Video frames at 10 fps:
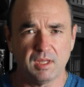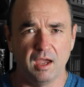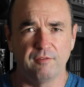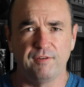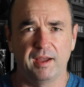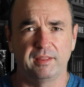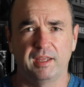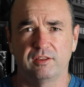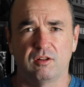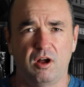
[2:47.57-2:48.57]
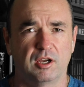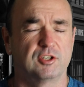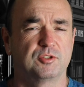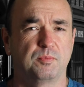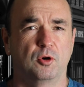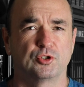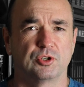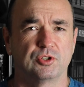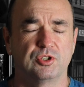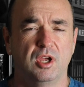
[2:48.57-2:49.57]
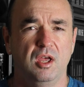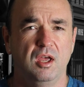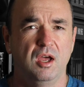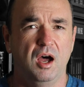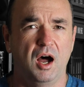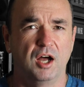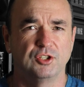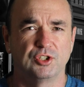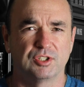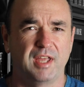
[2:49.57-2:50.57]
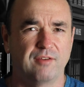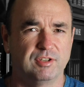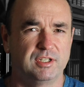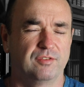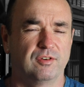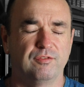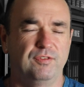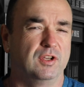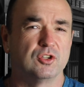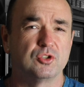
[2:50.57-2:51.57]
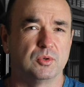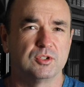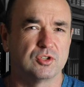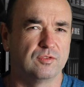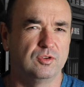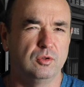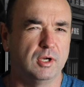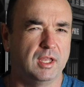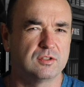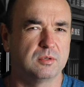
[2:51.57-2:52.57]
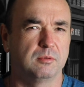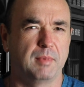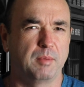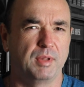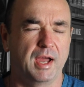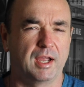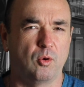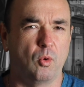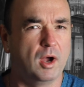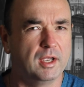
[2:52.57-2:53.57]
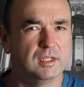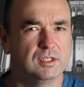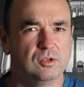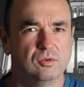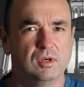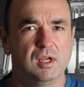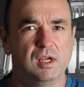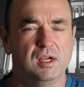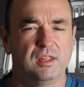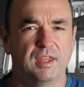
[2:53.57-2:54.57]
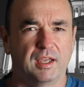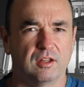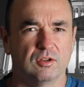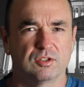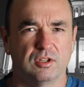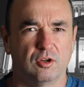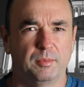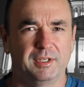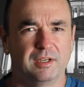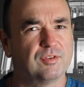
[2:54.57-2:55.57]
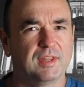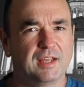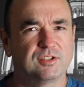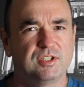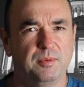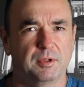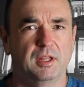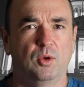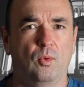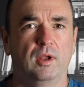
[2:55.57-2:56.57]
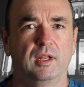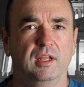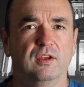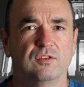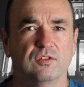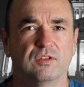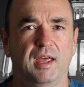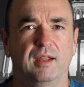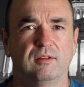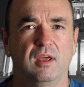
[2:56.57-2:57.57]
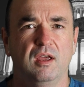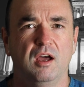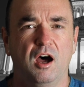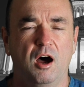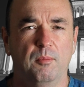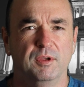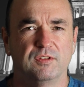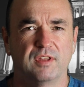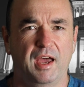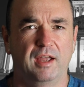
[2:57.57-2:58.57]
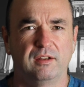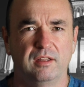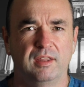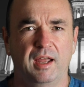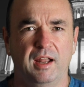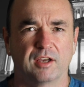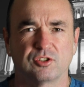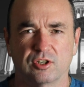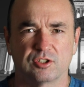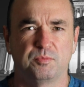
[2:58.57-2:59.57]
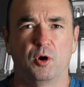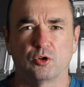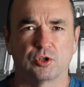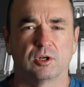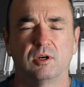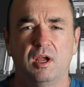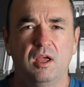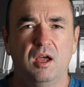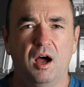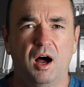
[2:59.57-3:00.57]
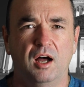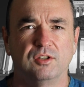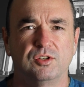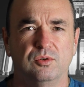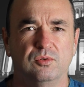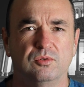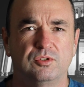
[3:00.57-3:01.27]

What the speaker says: I find that the long exposures just have a different feel to it. So if you look at some of my black and white and you think it looks a little bit different, that's typically what it is that it's that extra exposure to